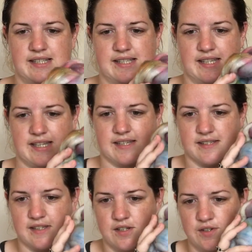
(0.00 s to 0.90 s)
What is
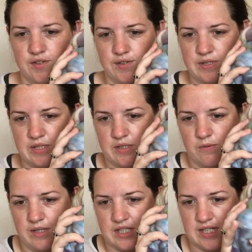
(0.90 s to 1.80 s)
this?
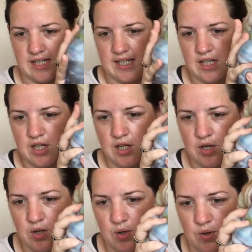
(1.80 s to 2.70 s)
Squishy
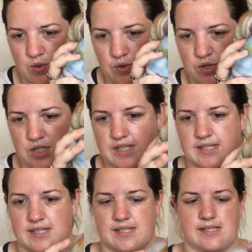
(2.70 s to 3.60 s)

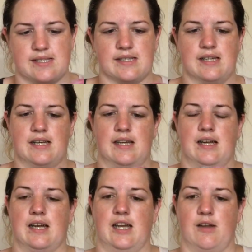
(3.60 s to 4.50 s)
gorgeousness.
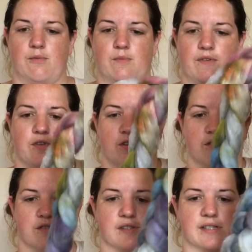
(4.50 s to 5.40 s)
We've
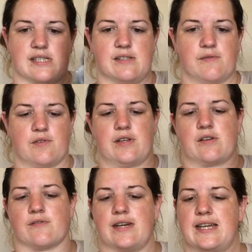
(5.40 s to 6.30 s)
got
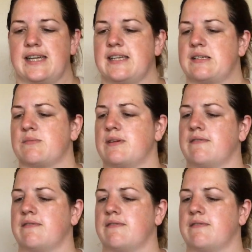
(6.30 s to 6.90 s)
silvery greys,